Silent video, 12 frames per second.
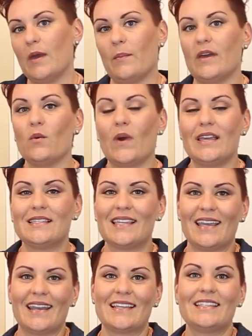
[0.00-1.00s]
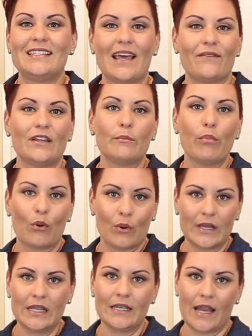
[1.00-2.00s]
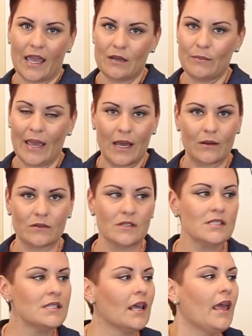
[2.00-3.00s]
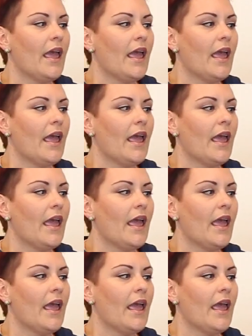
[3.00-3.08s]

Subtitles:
Pipa weighs in at 7.9 pounds,